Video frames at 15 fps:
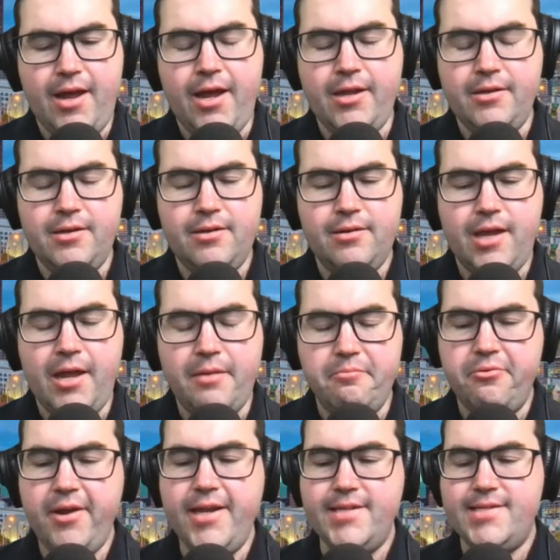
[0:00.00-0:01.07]
un-
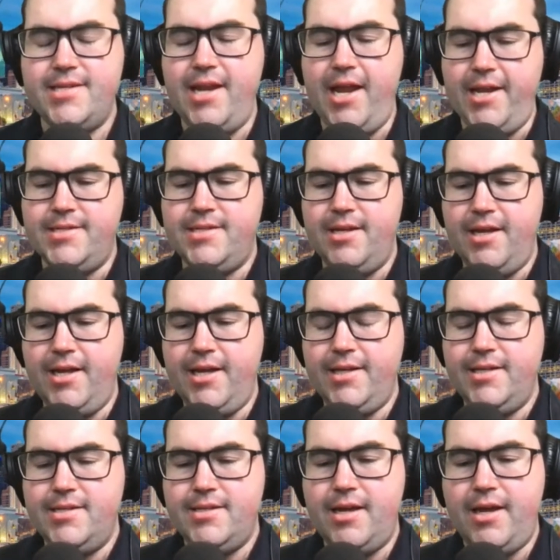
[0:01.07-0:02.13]

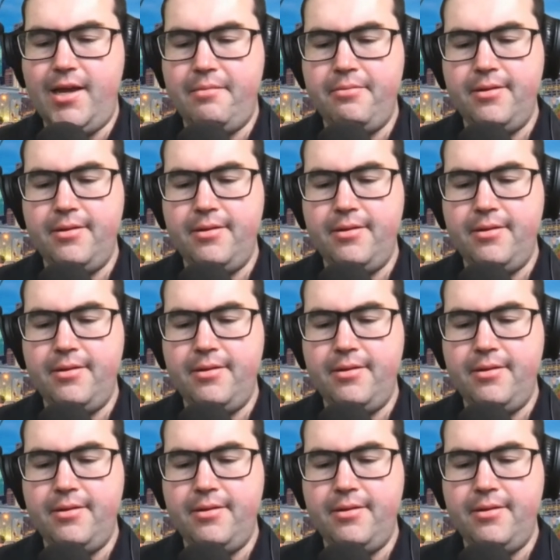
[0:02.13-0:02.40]
unprecedented uh,